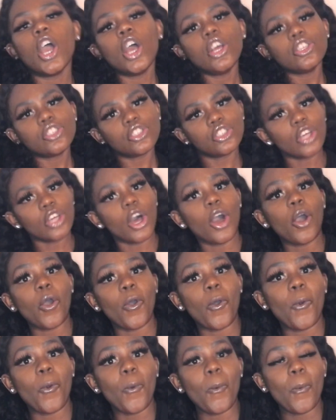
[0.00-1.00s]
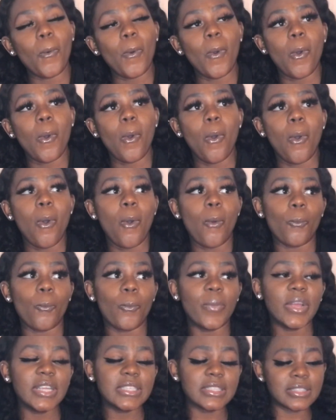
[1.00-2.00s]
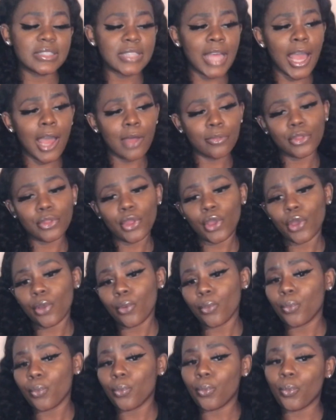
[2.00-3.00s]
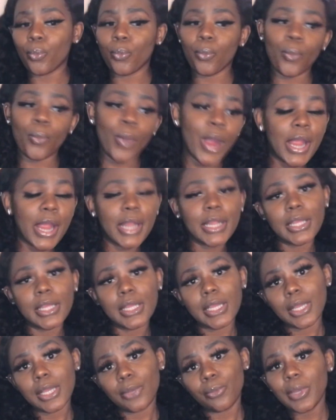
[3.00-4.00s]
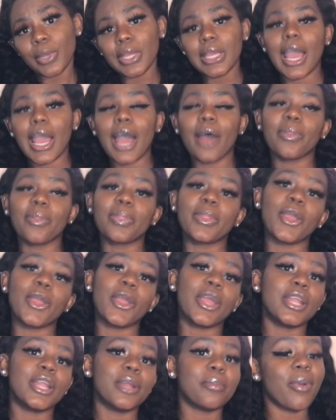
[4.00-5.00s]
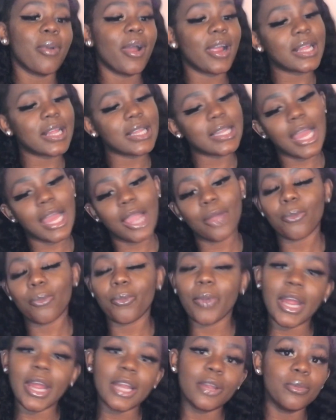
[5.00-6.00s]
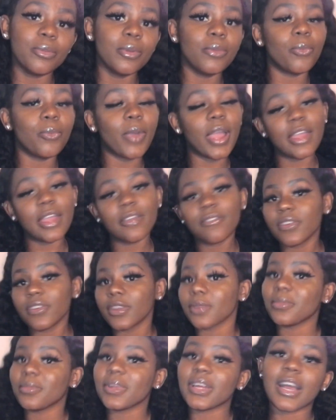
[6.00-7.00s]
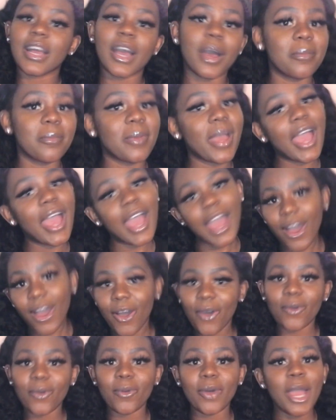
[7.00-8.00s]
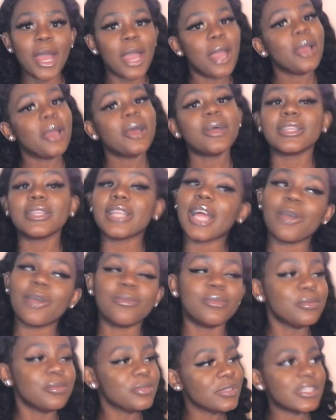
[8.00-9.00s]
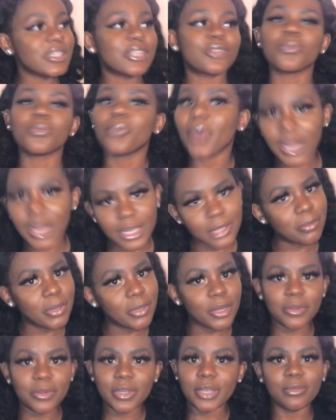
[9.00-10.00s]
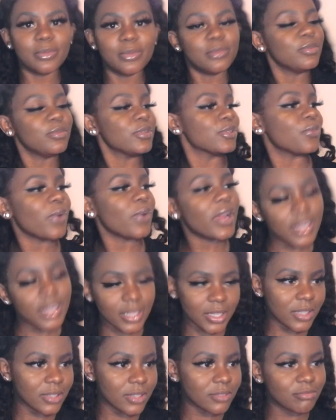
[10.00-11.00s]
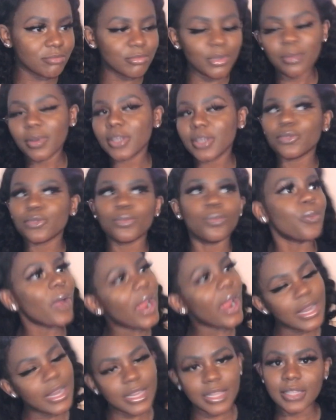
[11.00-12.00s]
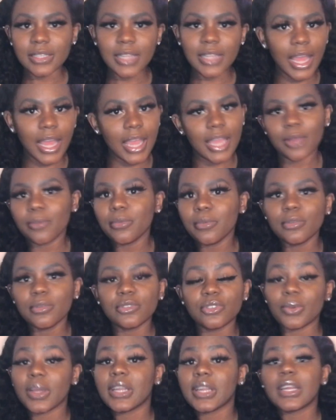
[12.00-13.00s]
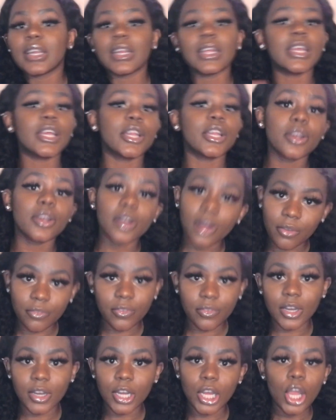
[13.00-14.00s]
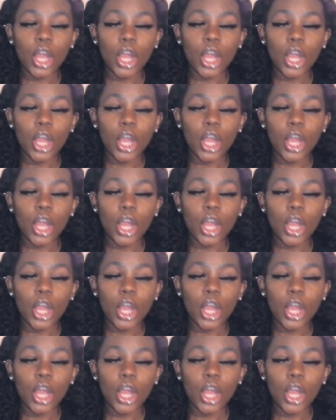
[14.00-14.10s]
So we just out there ready. We out there in the parking lot ready. We waiting for them to come out. Like, we was just ready, period. We was ready. We was ready. Like, we was ready to get it over.